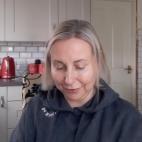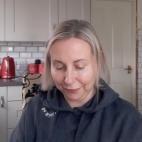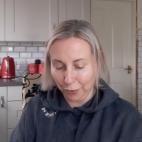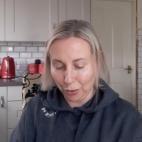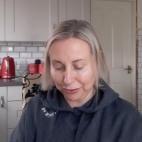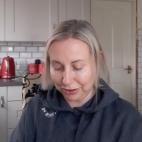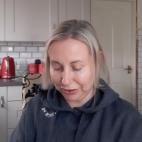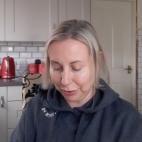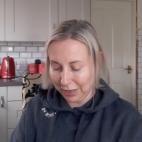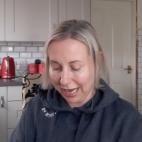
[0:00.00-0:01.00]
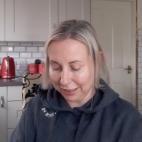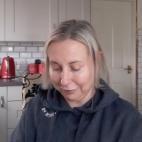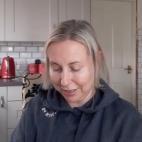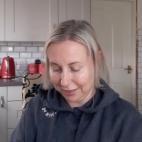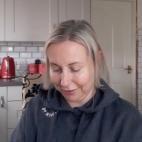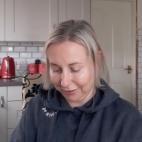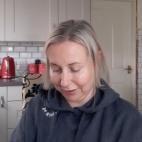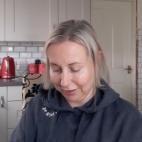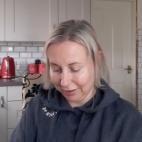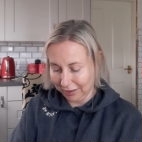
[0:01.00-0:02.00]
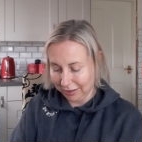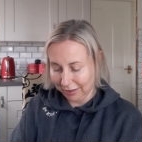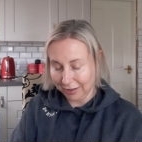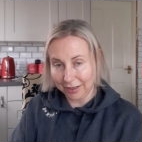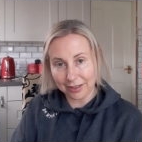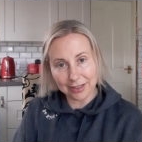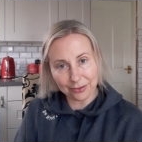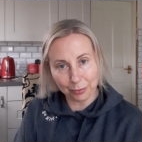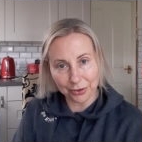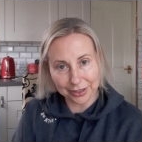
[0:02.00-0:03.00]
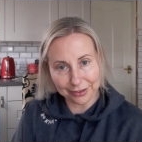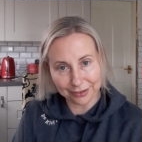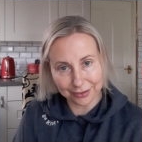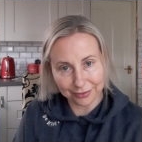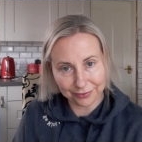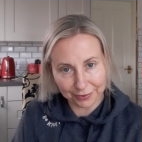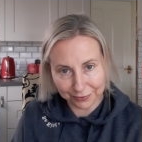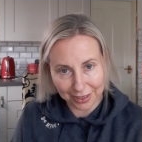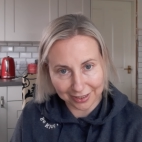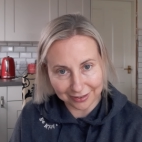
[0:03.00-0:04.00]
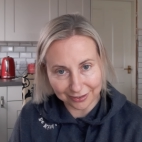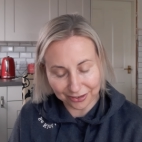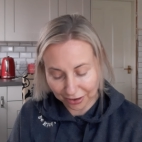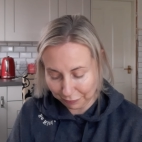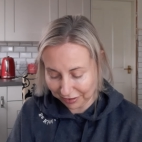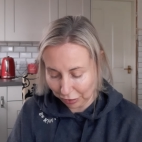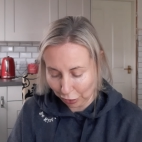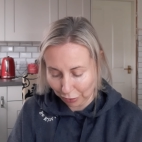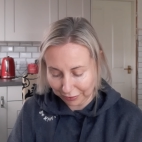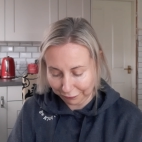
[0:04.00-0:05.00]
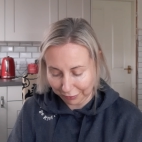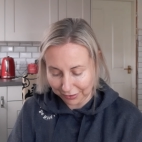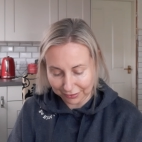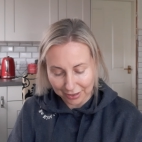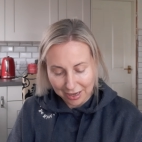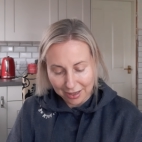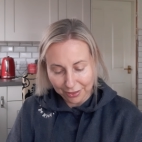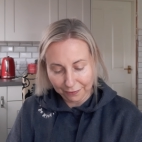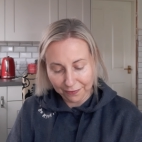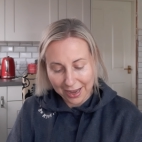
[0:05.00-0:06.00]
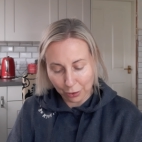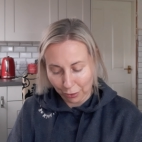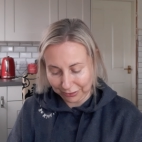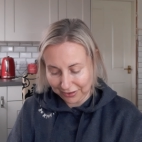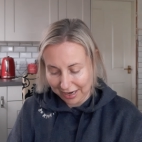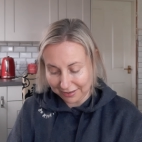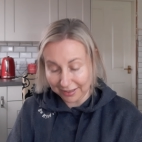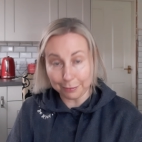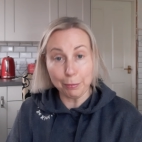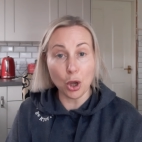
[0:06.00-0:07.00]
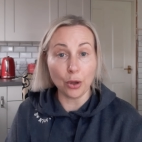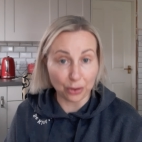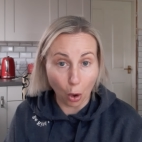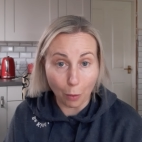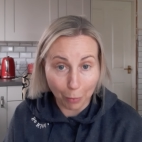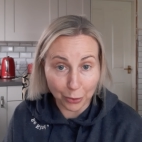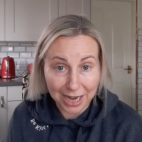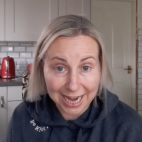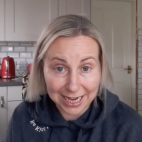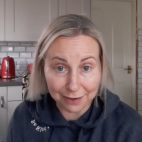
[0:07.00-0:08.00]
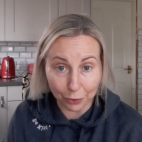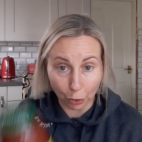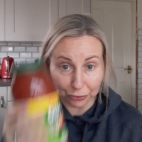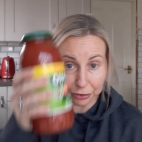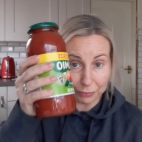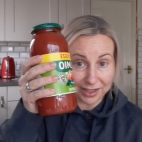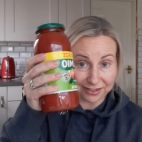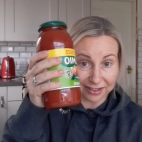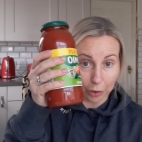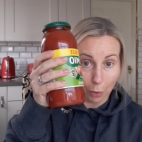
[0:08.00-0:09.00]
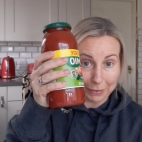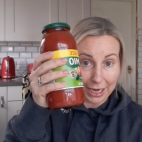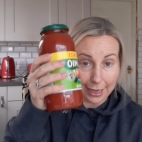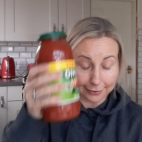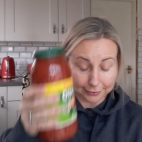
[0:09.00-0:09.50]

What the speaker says: 42 calories and this one is 50. So there isn't a lot of difference. The fat content is both 0.8, even considering this is a lot bigger.